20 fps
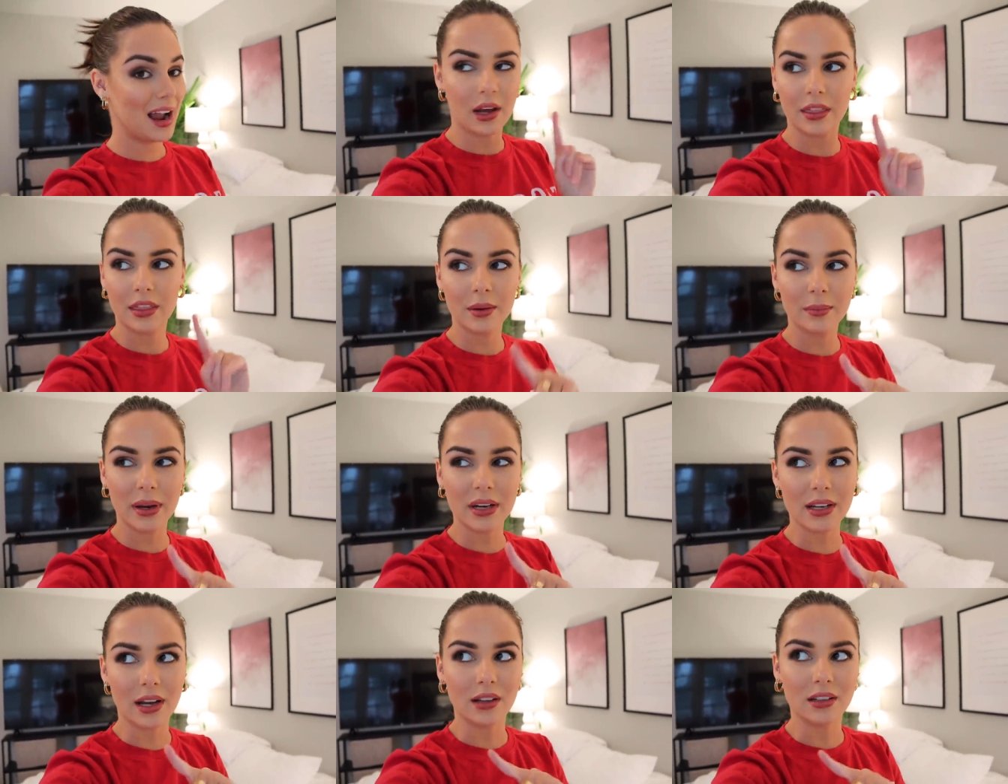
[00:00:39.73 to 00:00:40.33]
I
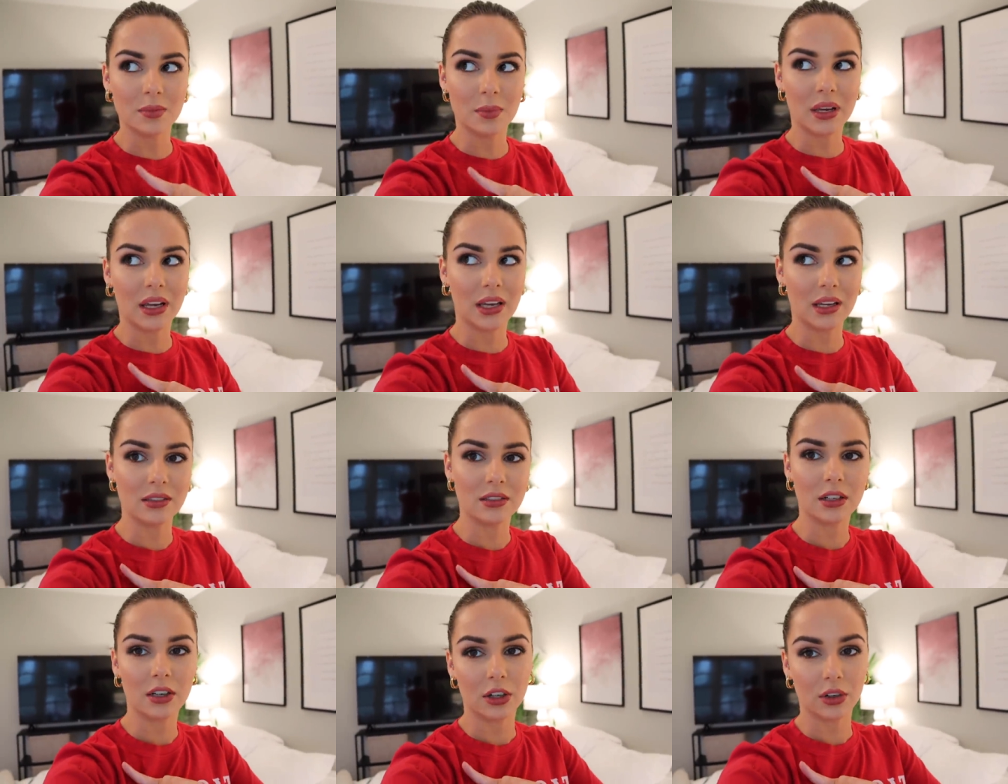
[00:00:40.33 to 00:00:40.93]
think my dad's
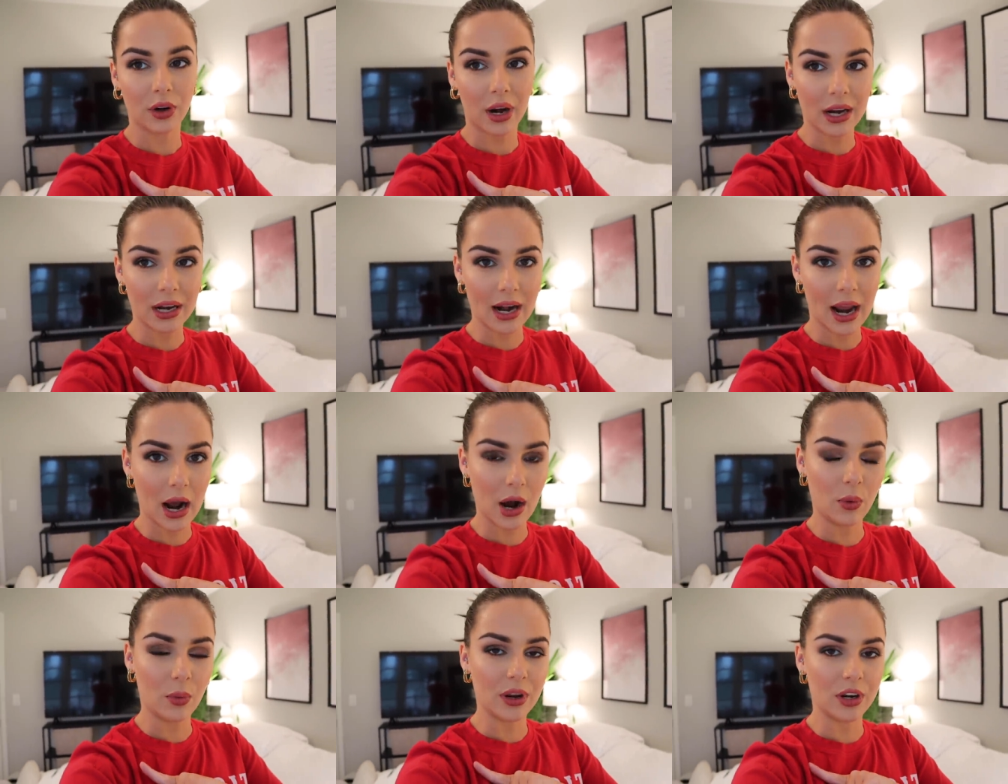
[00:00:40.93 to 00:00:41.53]
making dinner right
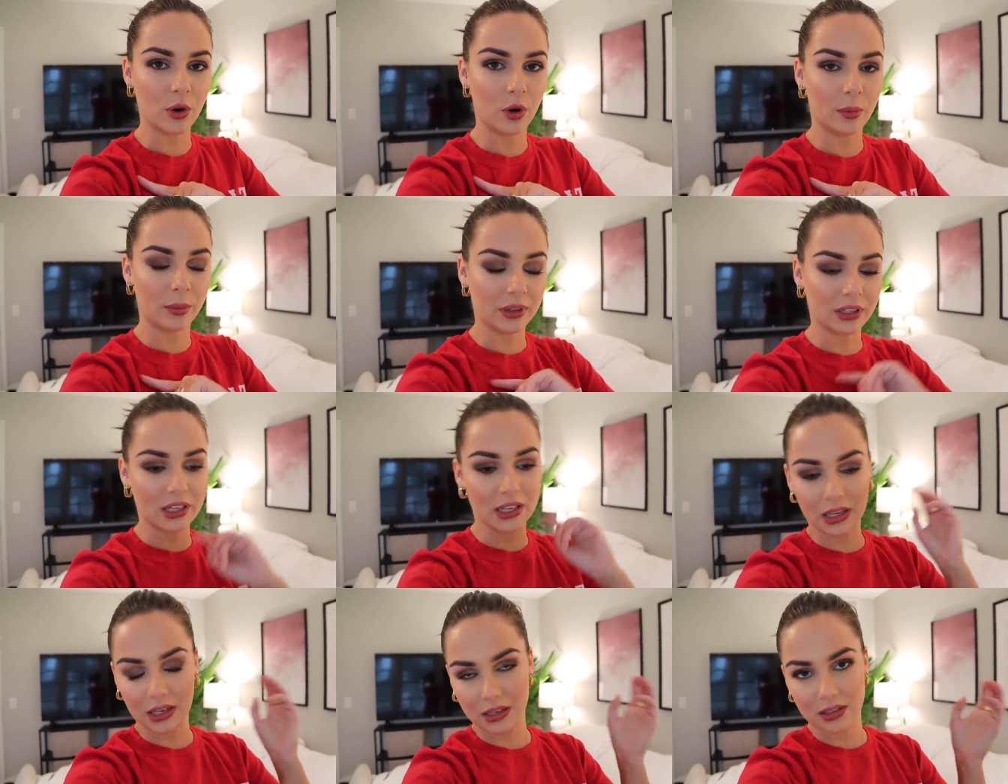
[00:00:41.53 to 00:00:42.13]
now. We
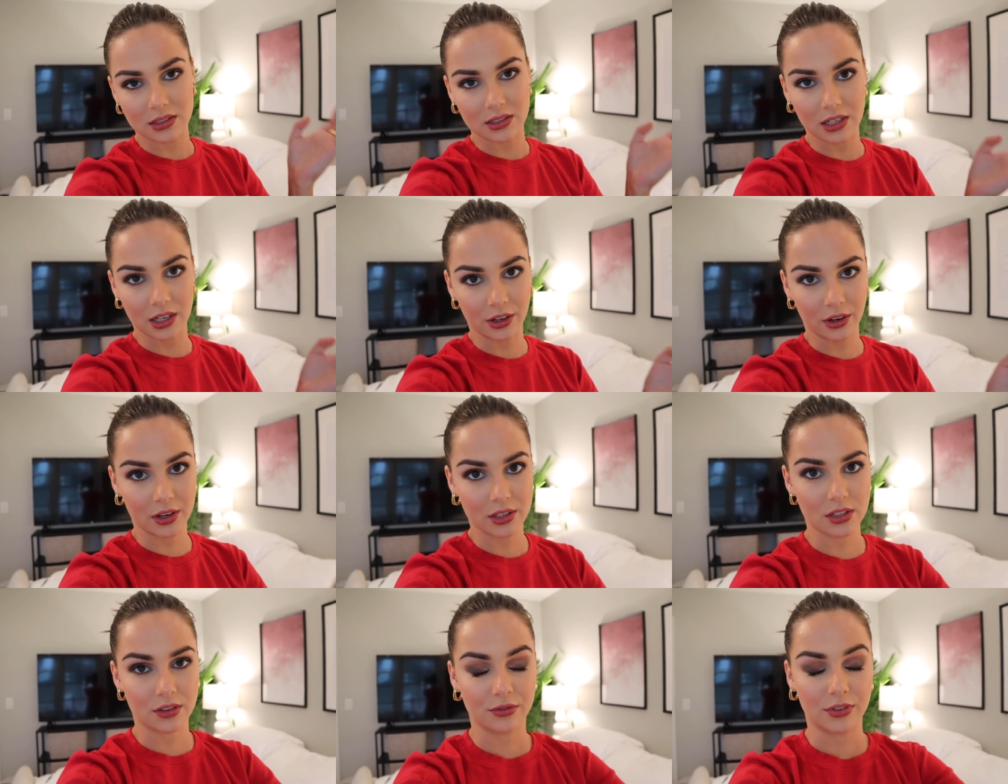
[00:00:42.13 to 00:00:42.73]
normally eat
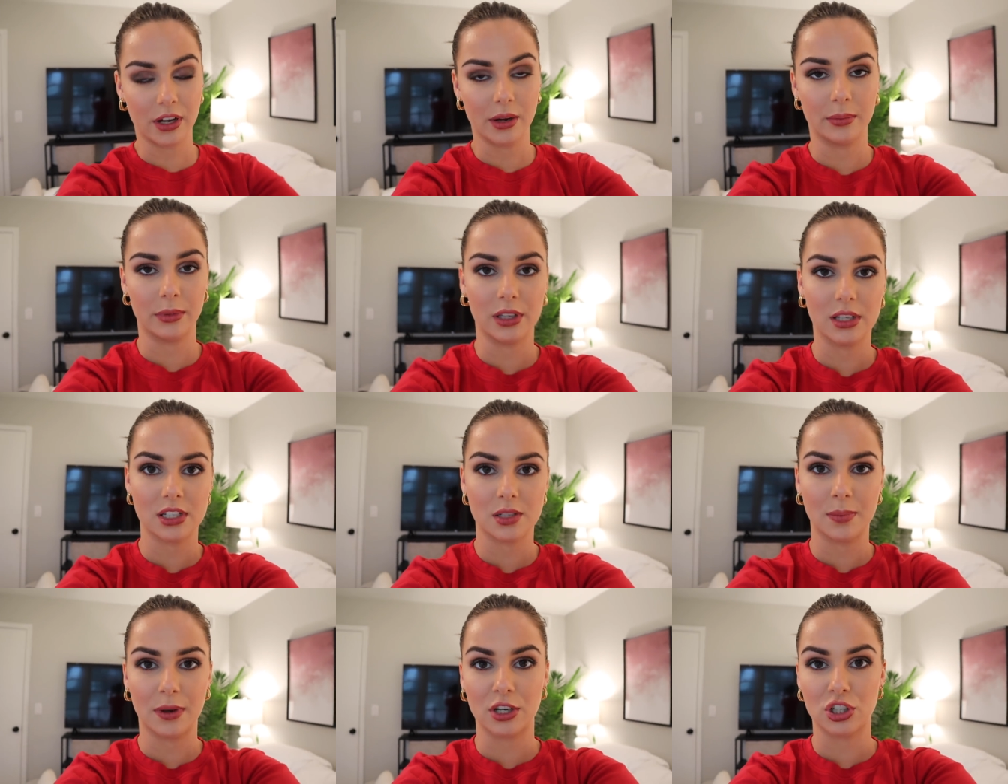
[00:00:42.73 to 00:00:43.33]
dinner as a
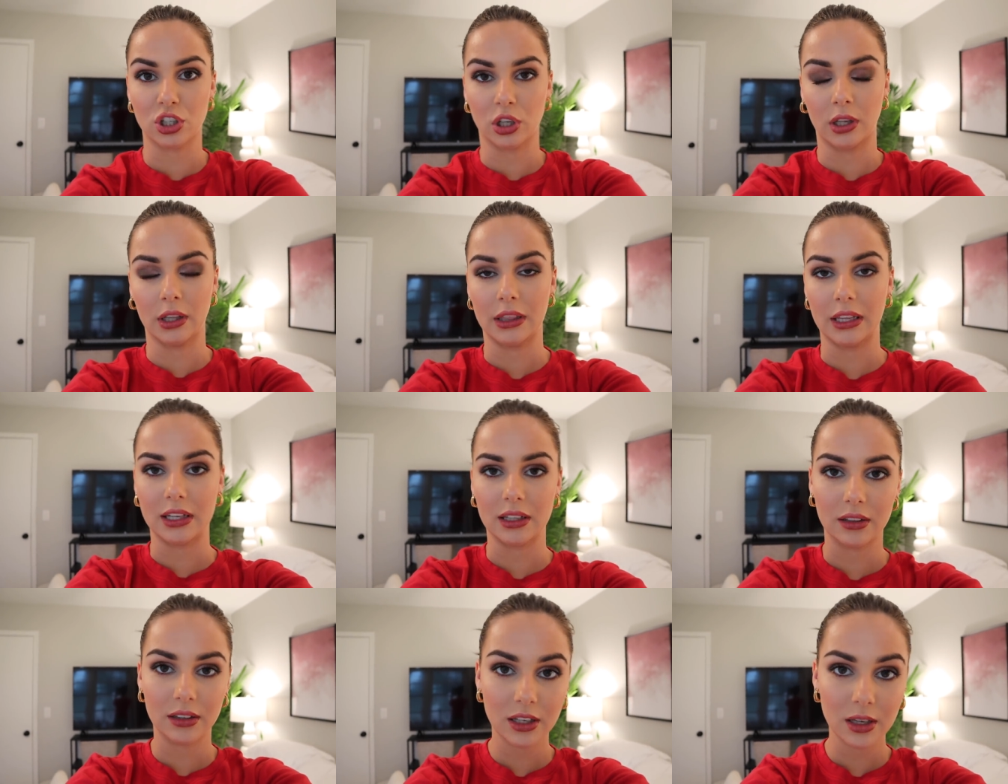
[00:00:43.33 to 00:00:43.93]
family, especially
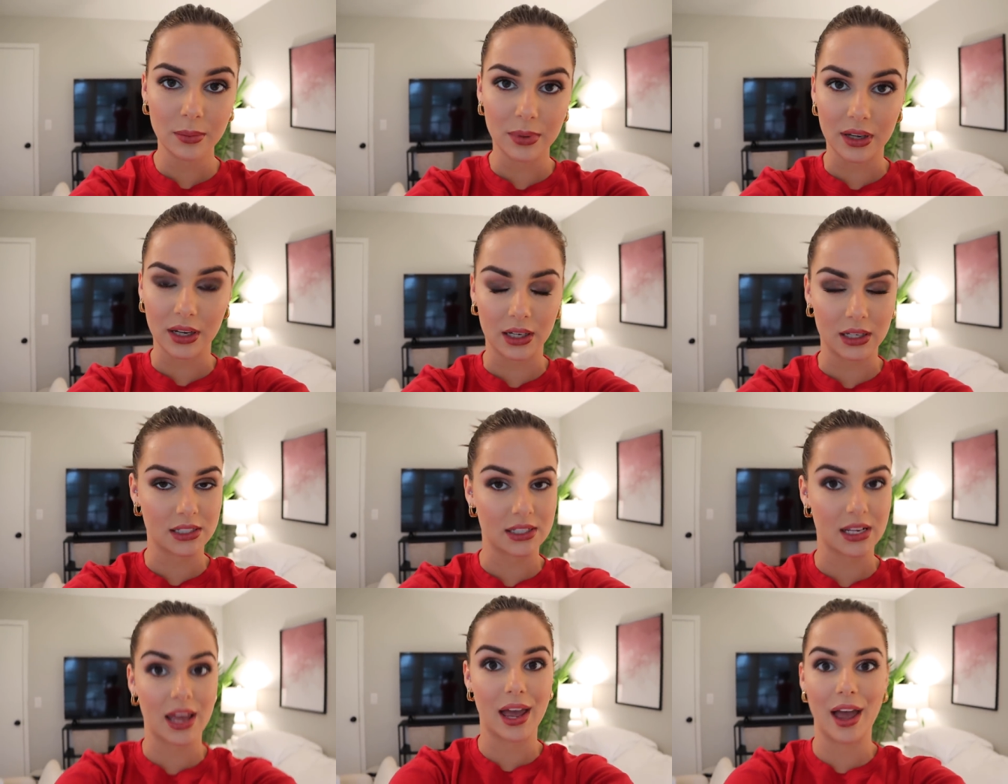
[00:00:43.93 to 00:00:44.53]
lately
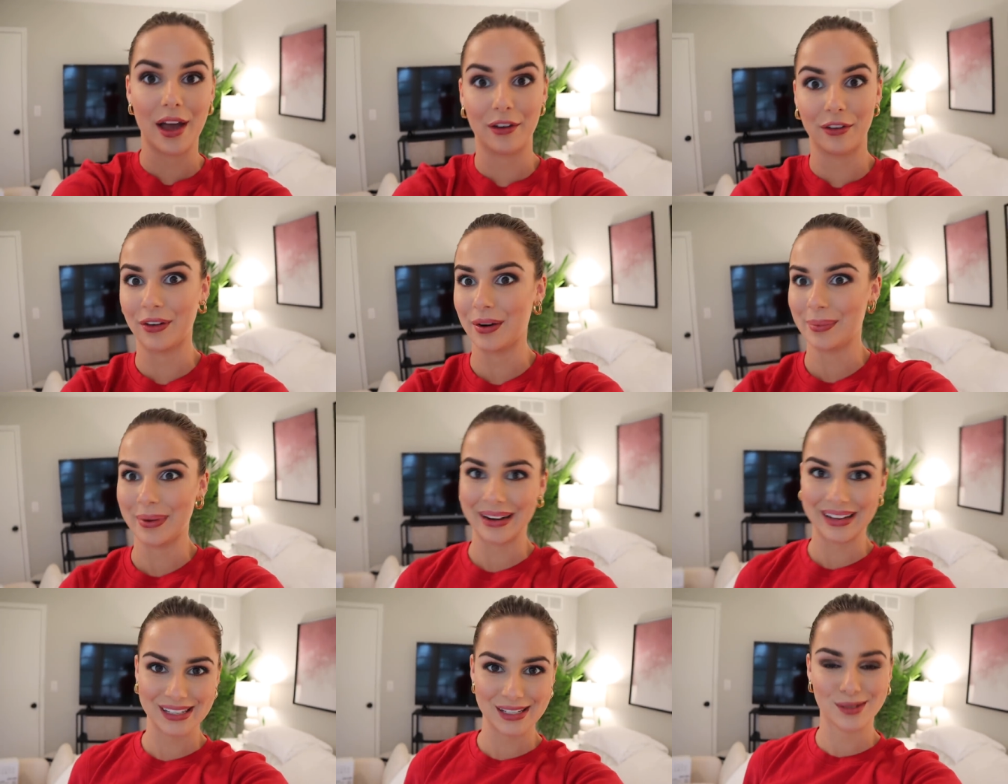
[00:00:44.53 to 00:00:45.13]
because
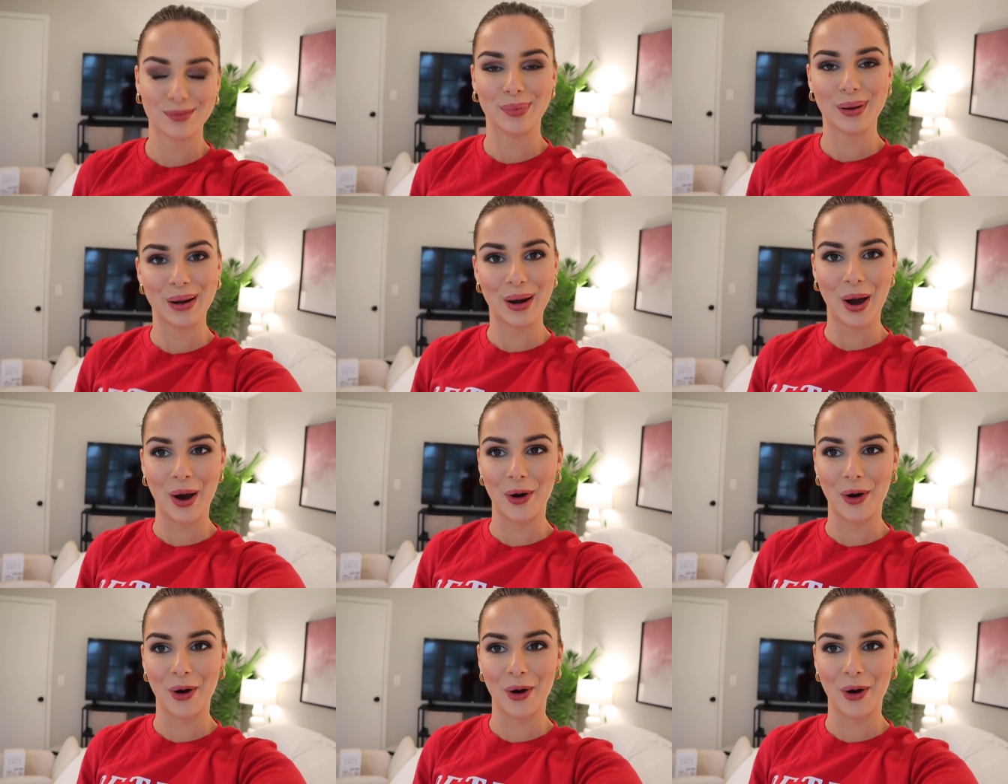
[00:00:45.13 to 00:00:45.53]
everybody's been